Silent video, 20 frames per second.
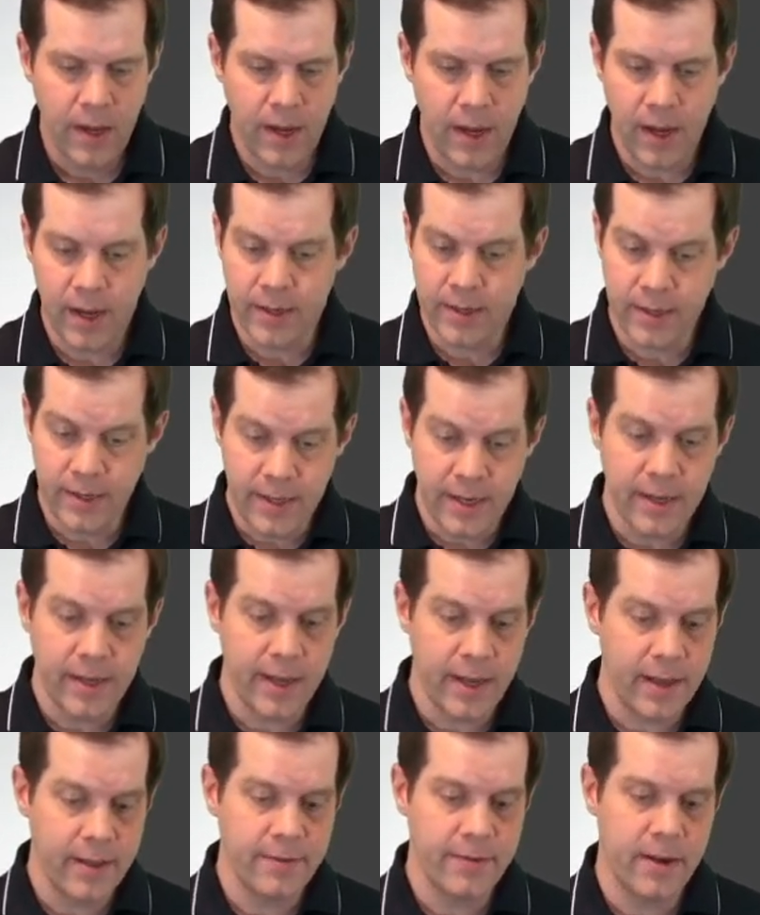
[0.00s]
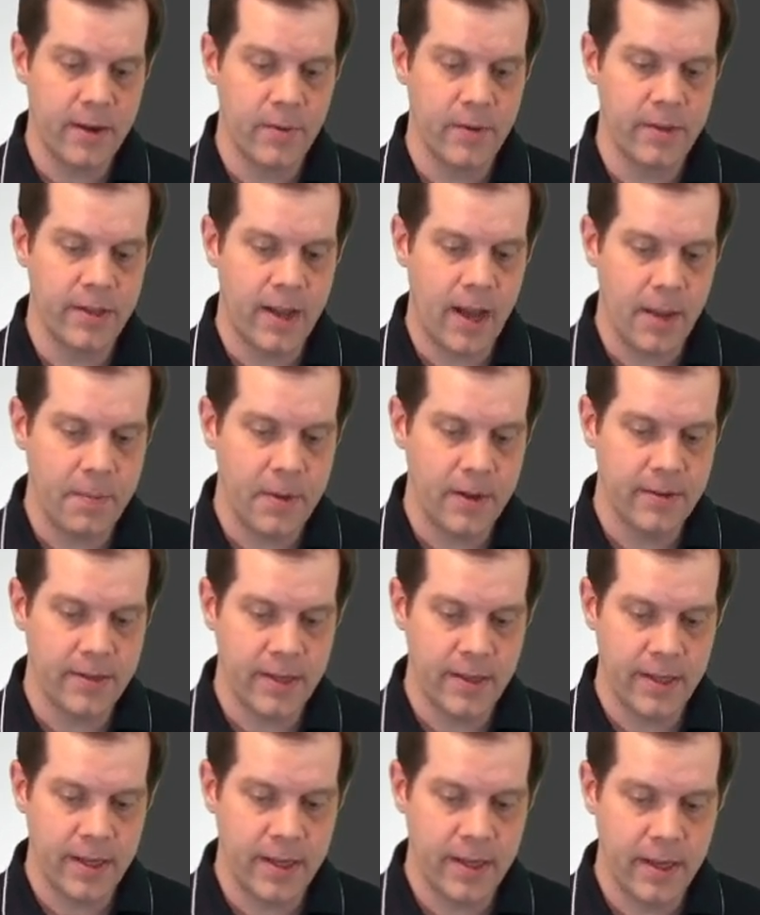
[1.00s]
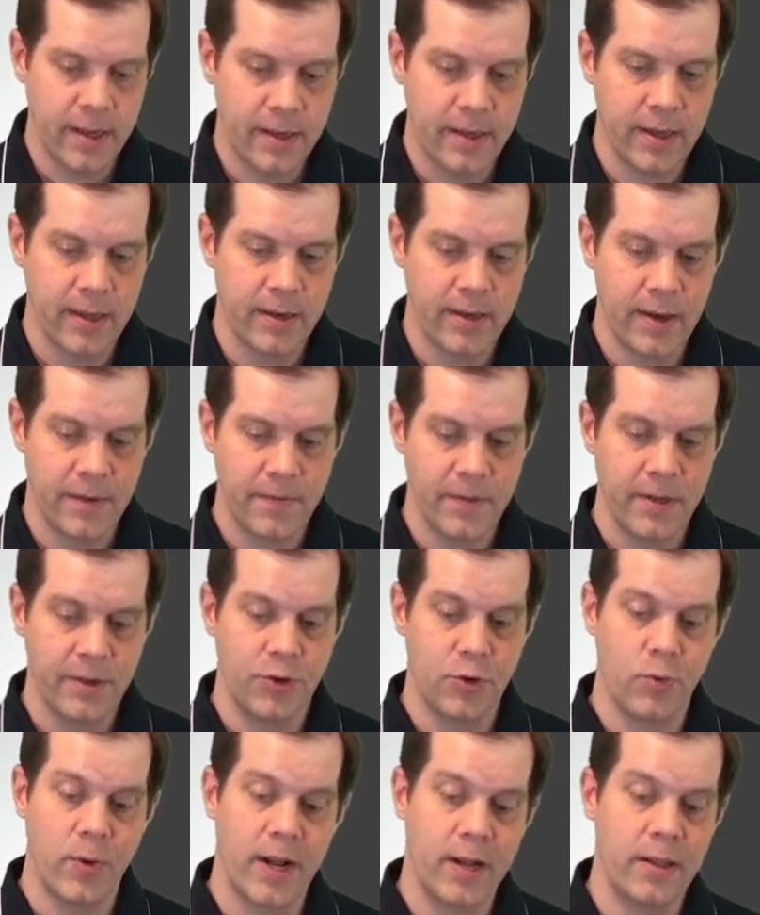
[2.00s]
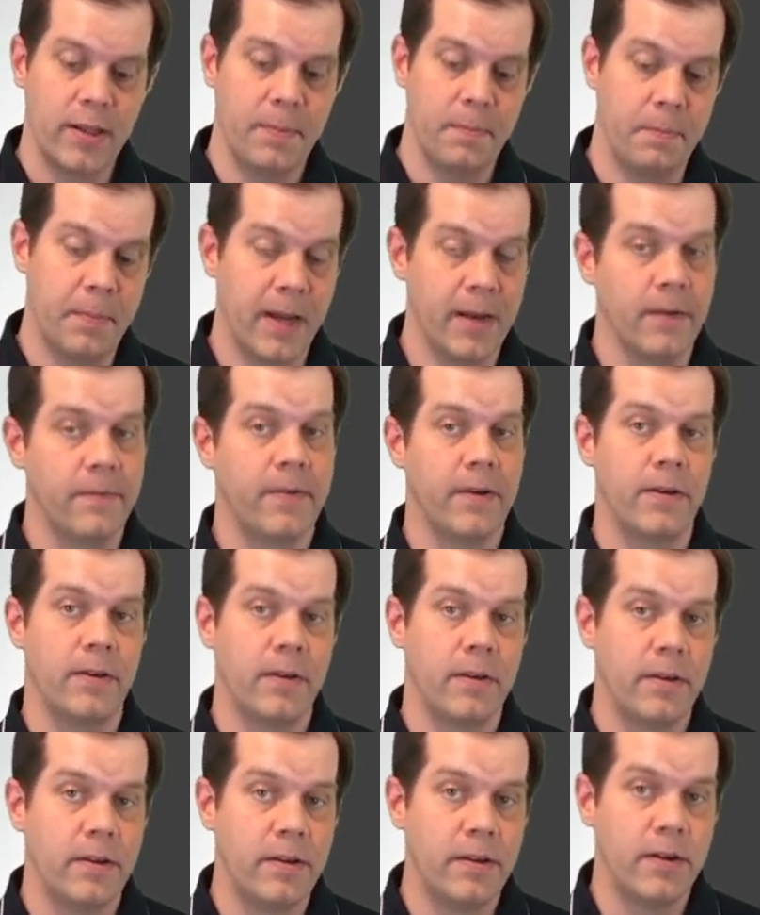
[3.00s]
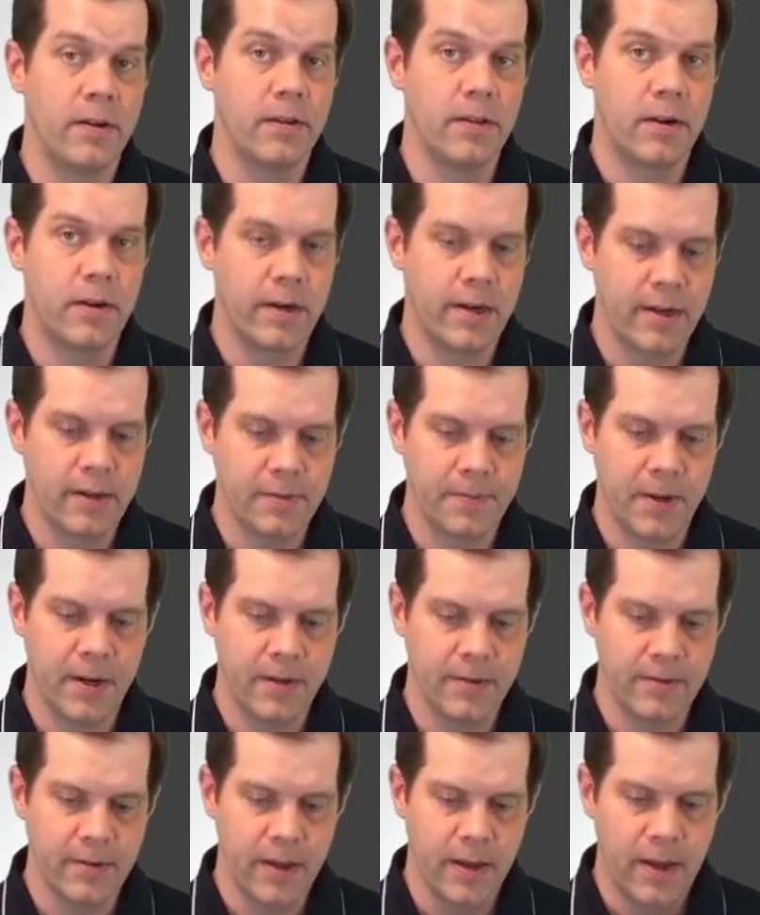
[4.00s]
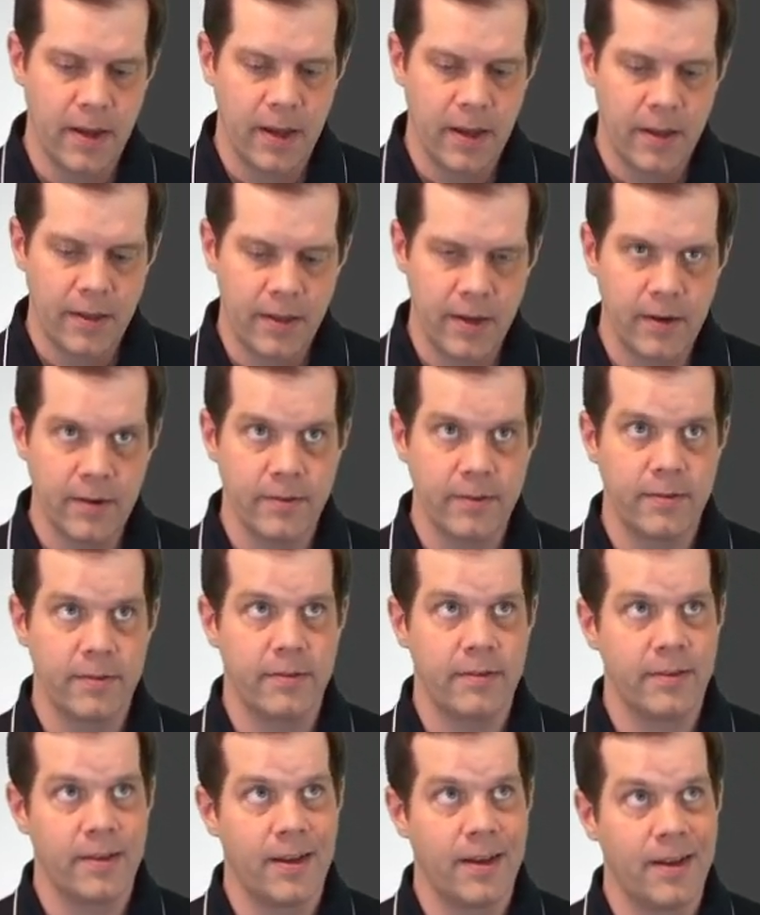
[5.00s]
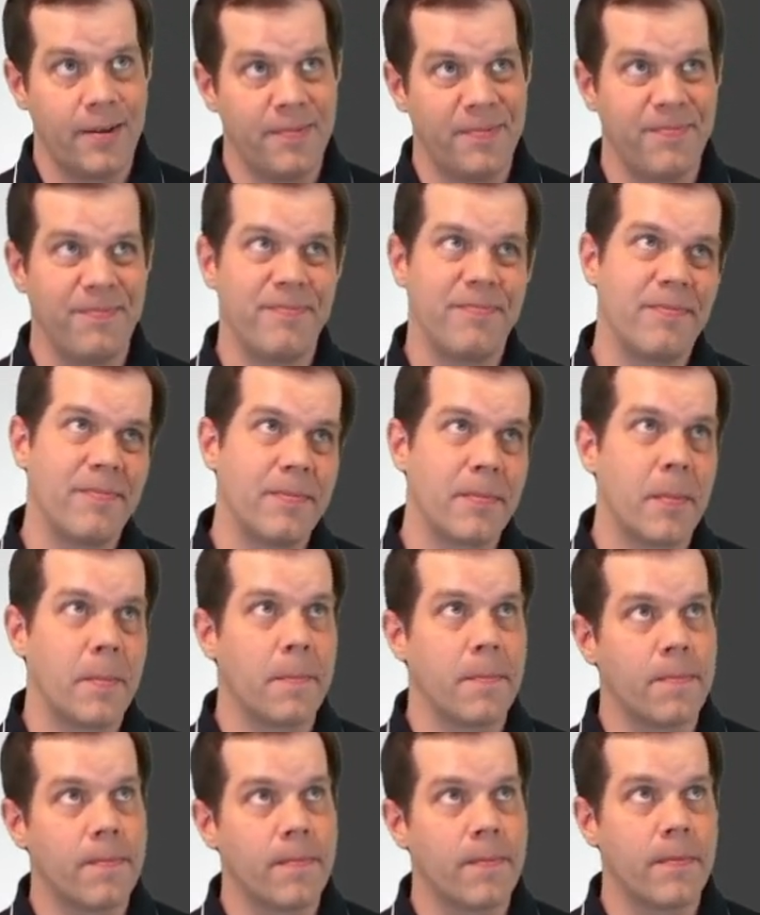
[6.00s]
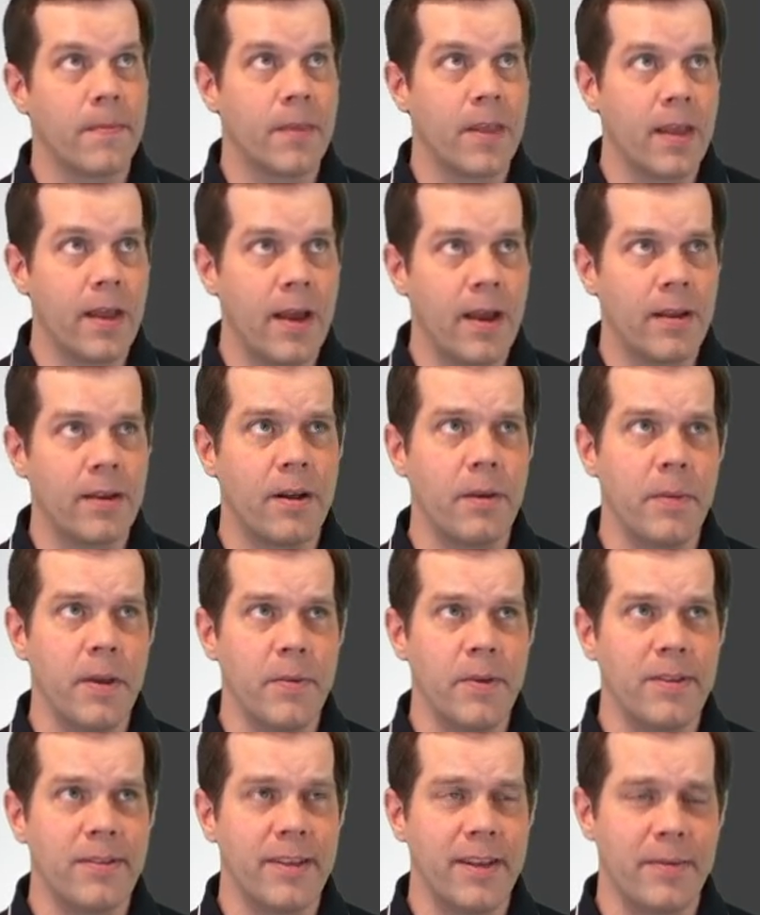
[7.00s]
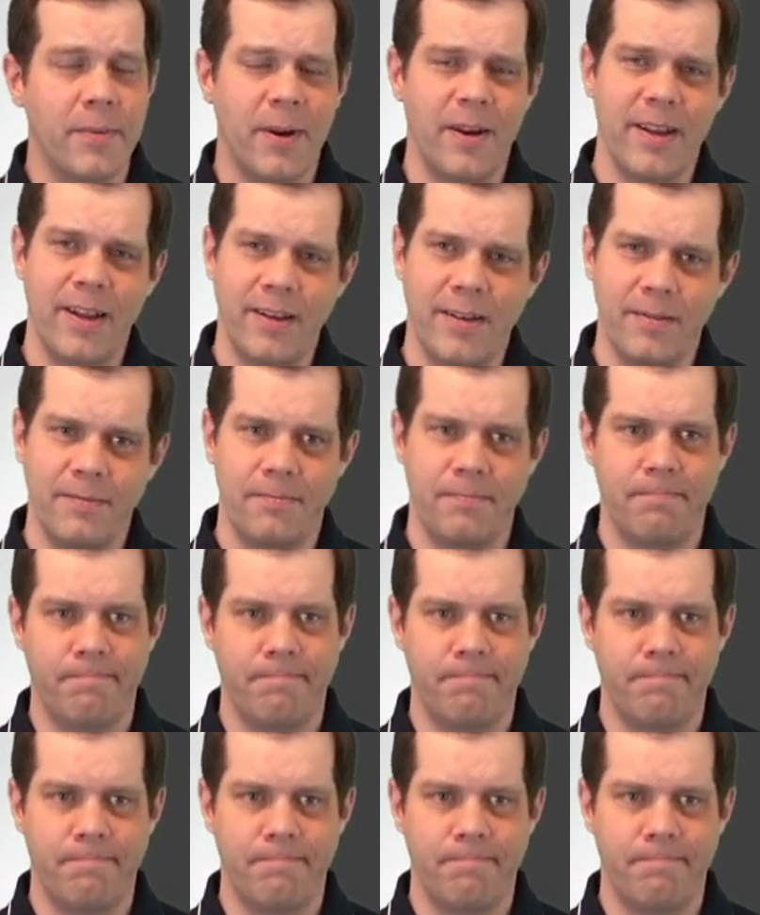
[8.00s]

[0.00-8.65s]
Uh, getting hands on with topics, I think, can definitely directly benefit your learning experience. There's, um, I don't know, maybe it's like about